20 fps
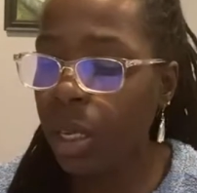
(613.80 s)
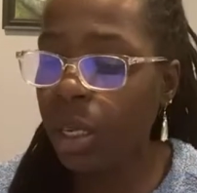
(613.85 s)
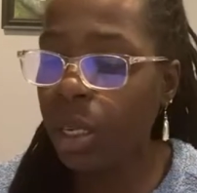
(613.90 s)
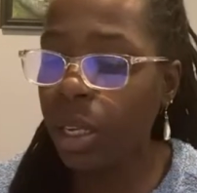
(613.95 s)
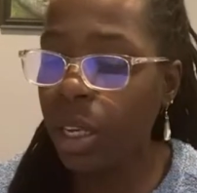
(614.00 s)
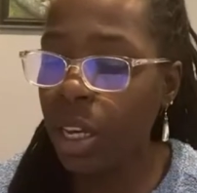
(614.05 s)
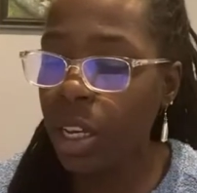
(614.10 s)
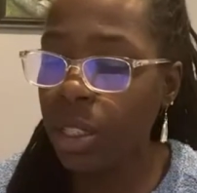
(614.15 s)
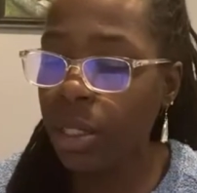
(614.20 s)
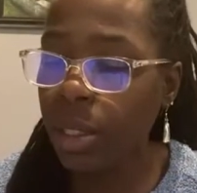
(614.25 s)

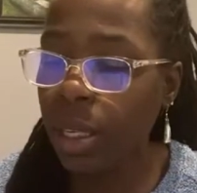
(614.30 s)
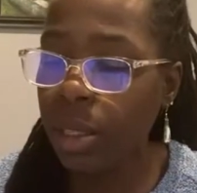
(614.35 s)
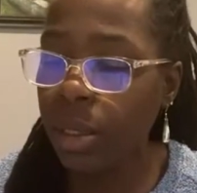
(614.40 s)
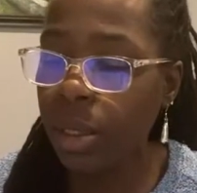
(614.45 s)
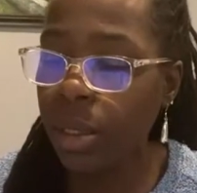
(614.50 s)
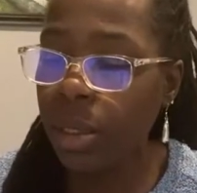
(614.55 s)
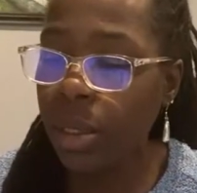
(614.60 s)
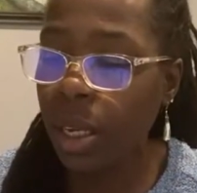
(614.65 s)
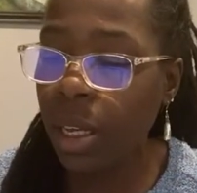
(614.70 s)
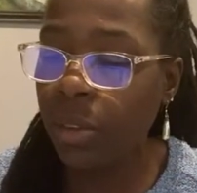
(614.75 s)
Achish said to
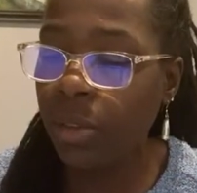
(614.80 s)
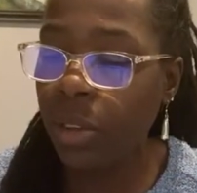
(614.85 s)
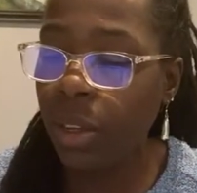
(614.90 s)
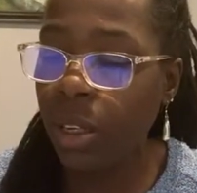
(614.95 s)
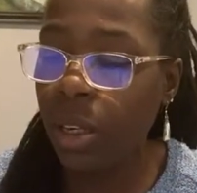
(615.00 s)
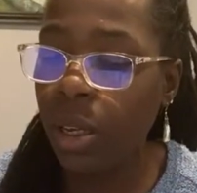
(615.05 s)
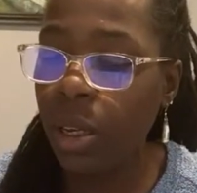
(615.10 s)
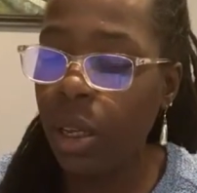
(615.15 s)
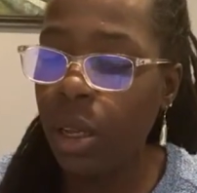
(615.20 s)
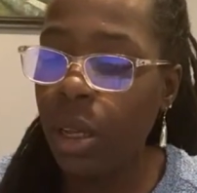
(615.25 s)
David,
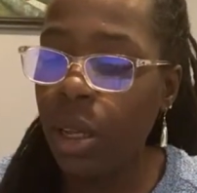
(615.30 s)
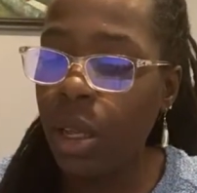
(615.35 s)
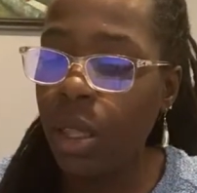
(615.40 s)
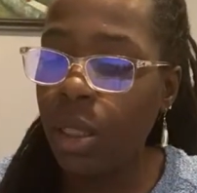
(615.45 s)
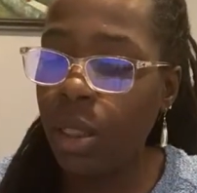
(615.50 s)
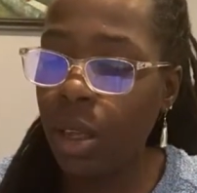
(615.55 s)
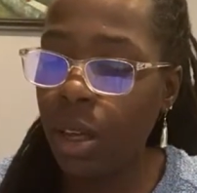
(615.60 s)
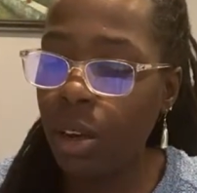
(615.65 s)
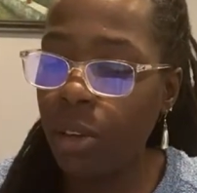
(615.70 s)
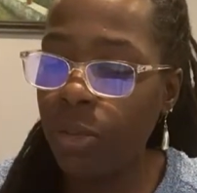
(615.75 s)

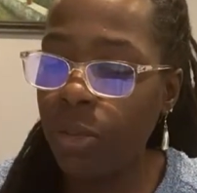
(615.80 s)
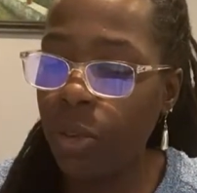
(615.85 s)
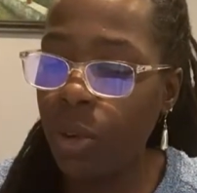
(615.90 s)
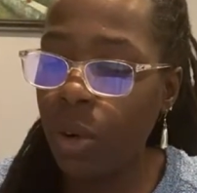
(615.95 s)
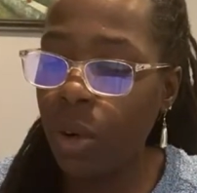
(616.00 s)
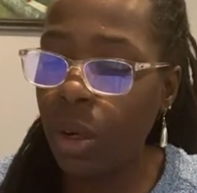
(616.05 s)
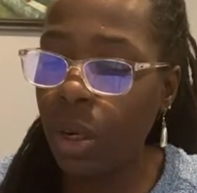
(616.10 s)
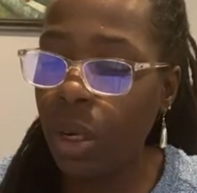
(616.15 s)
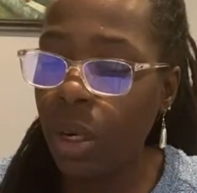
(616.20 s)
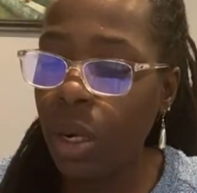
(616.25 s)

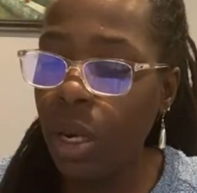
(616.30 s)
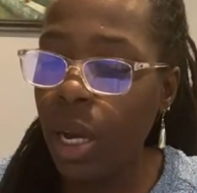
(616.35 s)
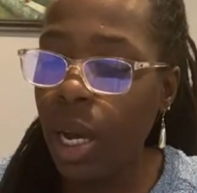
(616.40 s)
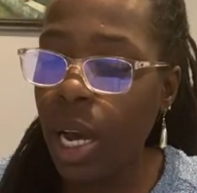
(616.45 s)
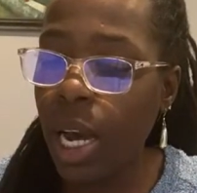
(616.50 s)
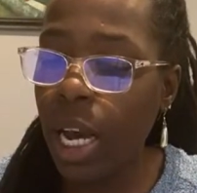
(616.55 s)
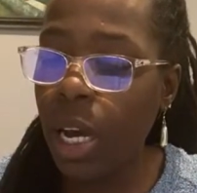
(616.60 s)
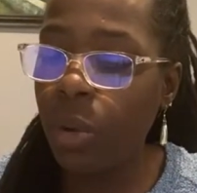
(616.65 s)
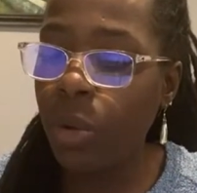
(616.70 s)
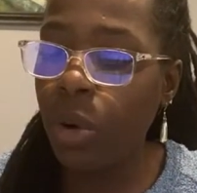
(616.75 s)
therefore
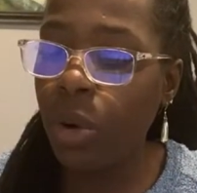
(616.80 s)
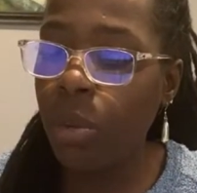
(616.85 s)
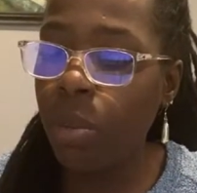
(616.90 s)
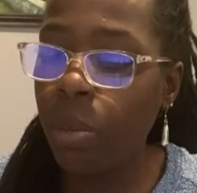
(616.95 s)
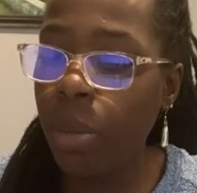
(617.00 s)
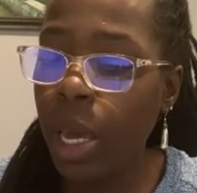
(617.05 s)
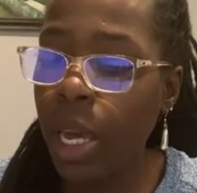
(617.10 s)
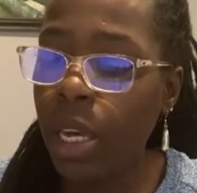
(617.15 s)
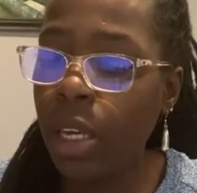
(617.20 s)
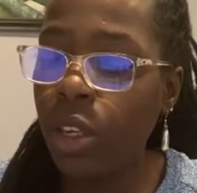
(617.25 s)
I will
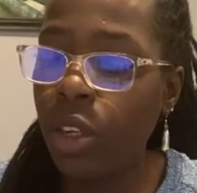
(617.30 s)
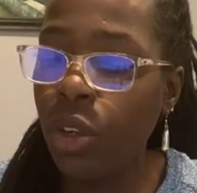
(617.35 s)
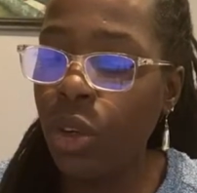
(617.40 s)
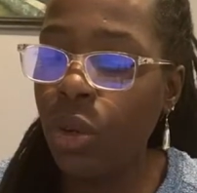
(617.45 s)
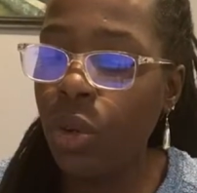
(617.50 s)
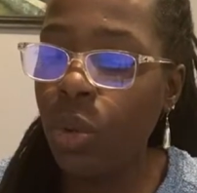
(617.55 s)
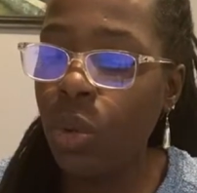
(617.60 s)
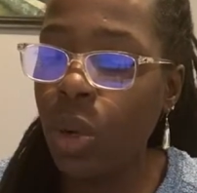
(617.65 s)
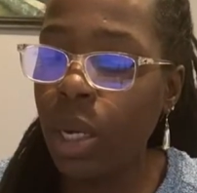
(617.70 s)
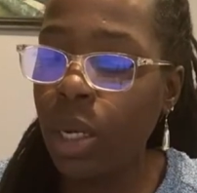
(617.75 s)
make you
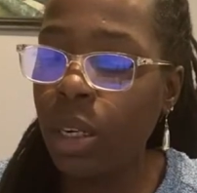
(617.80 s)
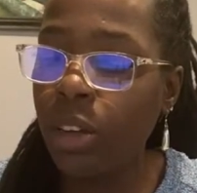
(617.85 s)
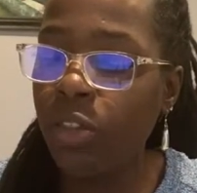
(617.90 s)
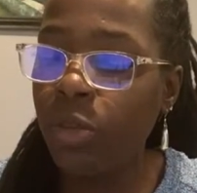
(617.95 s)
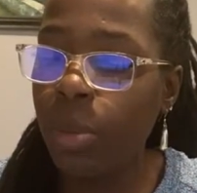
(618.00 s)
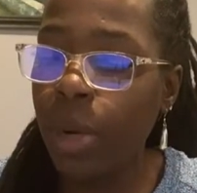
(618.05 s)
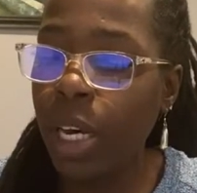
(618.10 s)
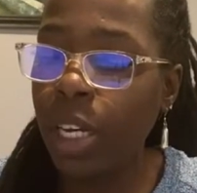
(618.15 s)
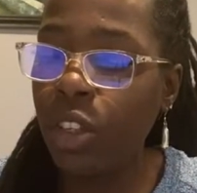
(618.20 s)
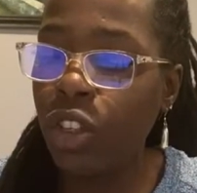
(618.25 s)
one of
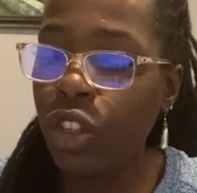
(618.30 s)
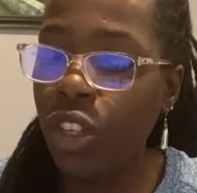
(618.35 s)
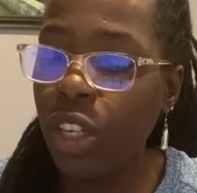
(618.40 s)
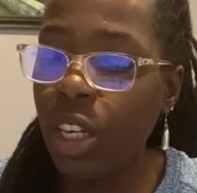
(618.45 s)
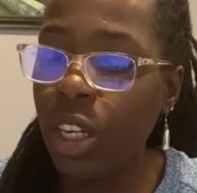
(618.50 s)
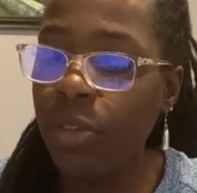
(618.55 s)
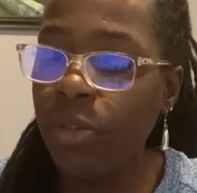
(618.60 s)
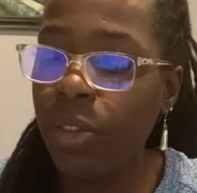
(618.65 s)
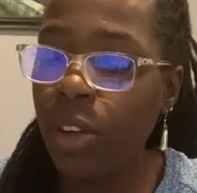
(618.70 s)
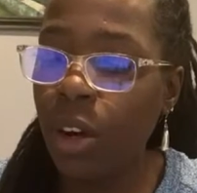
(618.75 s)
my
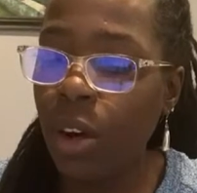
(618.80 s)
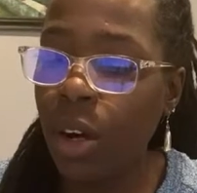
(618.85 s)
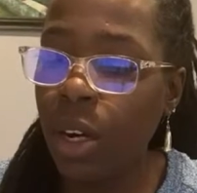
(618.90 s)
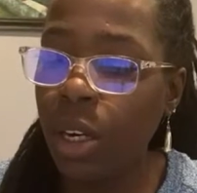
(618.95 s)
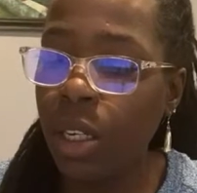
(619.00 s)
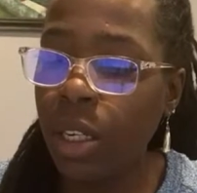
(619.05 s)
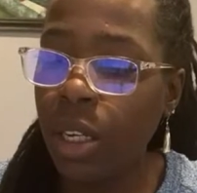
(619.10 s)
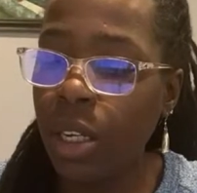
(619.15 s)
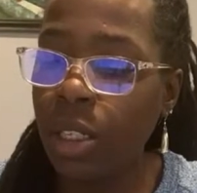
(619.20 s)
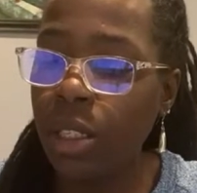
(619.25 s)
chief
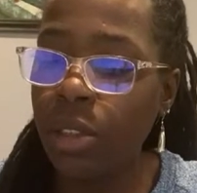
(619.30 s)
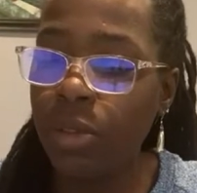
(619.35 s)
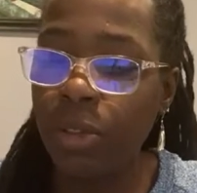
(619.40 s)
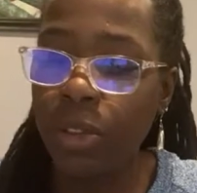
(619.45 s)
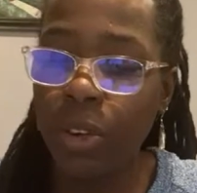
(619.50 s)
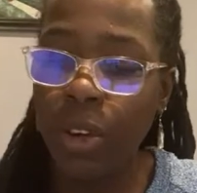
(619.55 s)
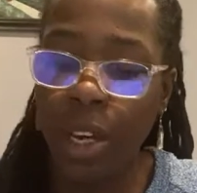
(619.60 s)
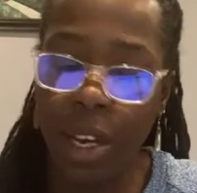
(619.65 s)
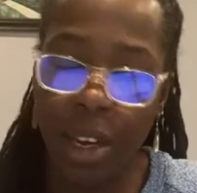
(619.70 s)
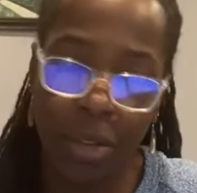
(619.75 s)
guardians
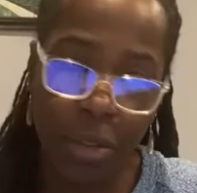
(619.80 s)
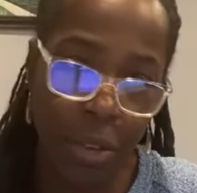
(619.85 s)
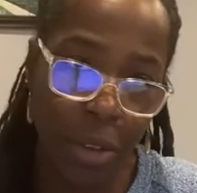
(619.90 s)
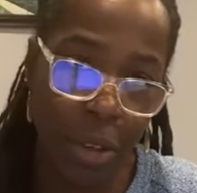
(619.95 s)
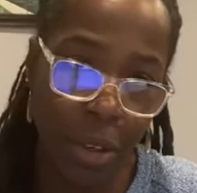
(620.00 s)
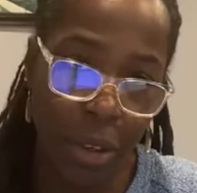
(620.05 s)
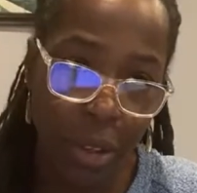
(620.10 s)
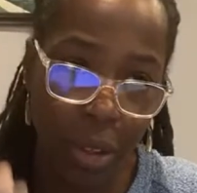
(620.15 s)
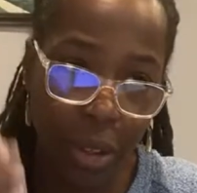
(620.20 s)
forever.